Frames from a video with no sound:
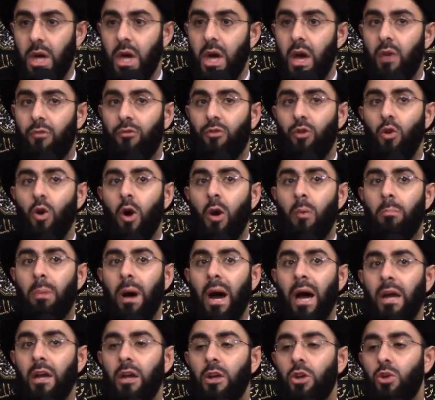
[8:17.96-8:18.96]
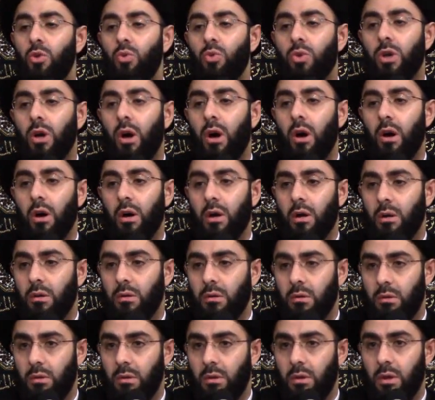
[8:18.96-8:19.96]
If you buy a new
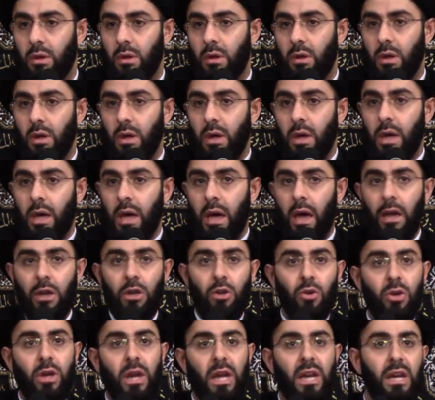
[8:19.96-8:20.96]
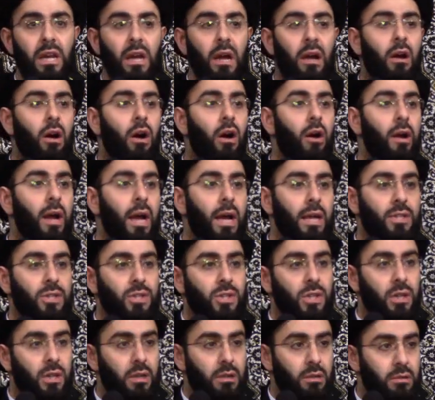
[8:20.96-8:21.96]
car and you get in a car
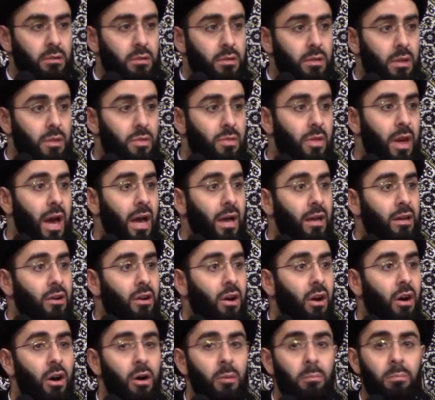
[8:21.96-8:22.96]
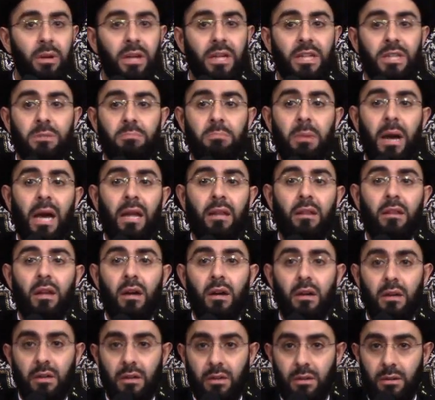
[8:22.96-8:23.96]
accident, that car brings bad
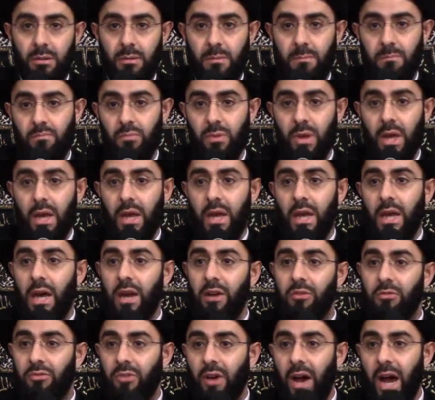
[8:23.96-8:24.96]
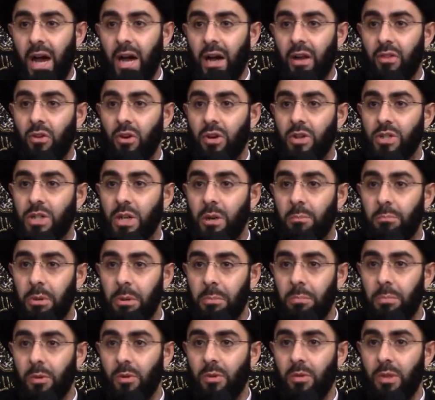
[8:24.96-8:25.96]
luck. In fact, there are some
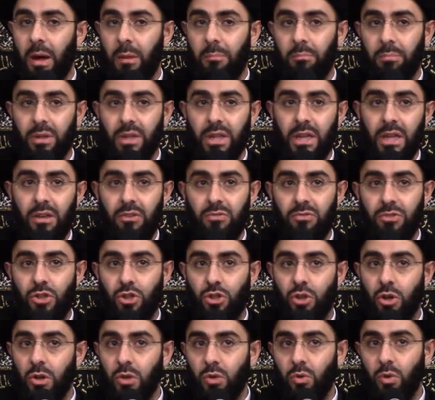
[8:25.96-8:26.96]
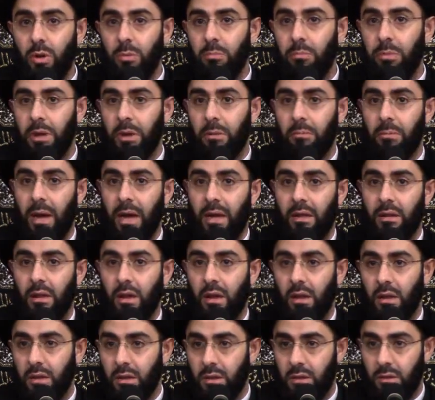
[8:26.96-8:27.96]
people that believe children bring bad
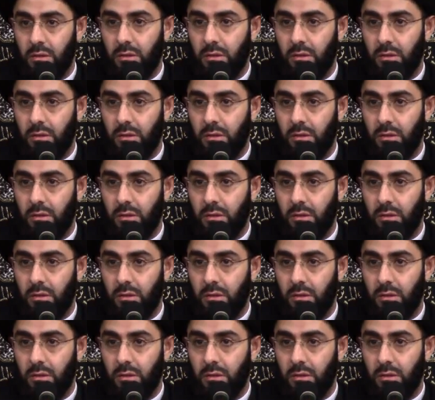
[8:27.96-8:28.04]
luck.